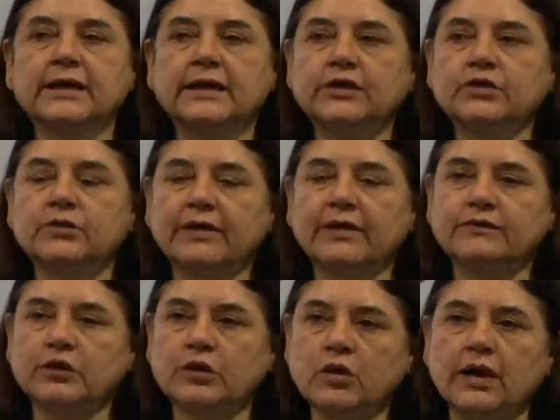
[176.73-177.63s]
You have
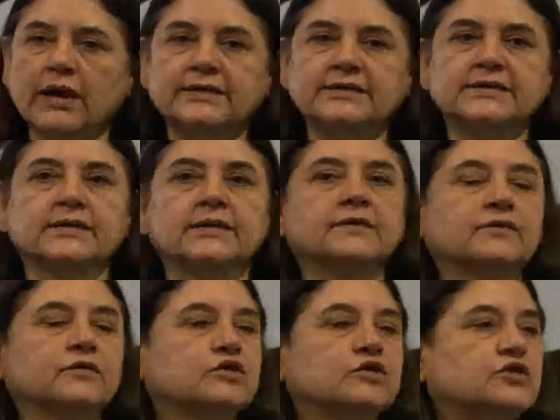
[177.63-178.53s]
no idea
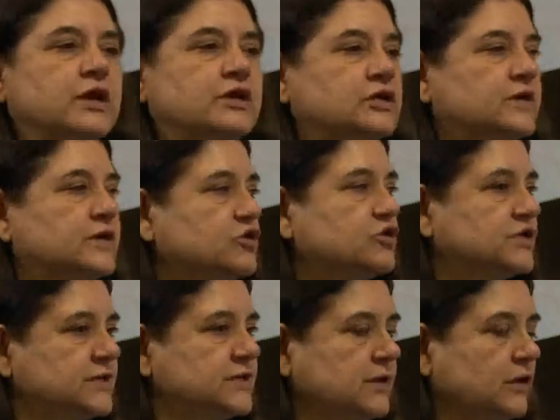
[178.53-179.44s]
the treasure that you're
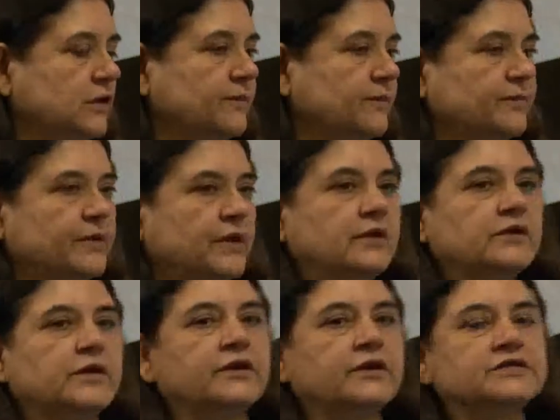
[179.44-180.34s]
sitting on.
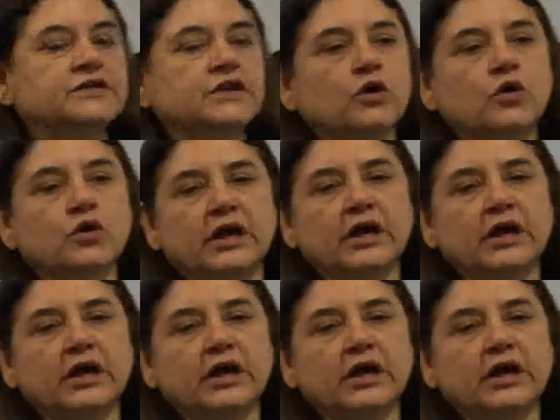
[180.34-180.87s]
There is a